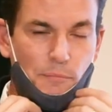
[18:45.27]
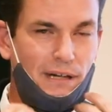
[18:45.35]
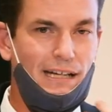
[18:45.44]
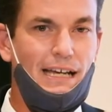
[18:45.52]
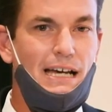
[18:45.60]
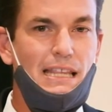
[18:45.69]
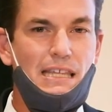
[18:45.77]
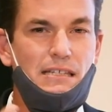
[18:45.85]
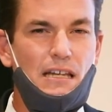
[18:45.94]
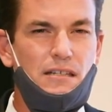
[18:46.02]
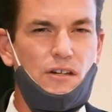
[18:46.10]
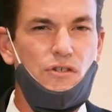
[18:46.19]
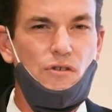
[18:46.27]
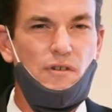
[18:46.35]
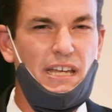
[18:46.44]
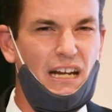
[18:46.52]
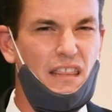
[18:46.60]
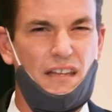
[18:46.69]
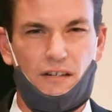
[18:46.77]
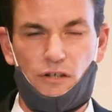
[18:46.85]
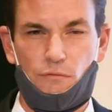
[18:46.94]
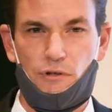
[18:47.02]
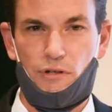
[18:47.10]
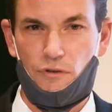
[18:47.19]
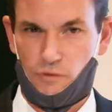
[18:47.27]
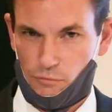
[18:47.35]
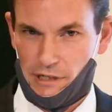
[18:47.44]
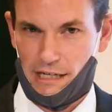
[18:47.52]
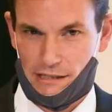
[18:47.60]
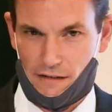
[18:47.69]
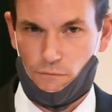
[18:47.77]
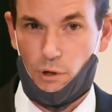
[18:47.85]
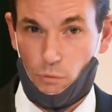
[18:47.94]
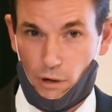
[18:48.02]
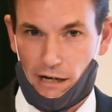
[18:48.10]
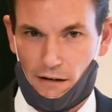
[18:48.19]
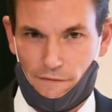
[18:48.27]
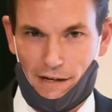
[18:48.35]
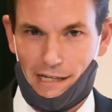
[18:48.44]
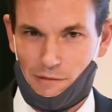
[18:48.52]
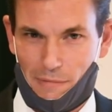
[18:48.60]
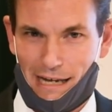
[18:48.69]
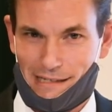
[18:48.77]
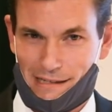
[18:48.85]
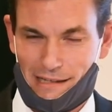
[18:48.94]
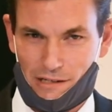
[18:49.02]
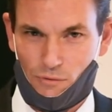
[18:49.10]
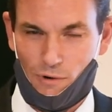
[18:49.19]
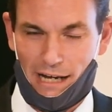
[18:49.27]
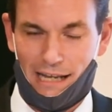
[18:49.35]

But this isn't doing anything to reduce risk if we wear a face mask this way.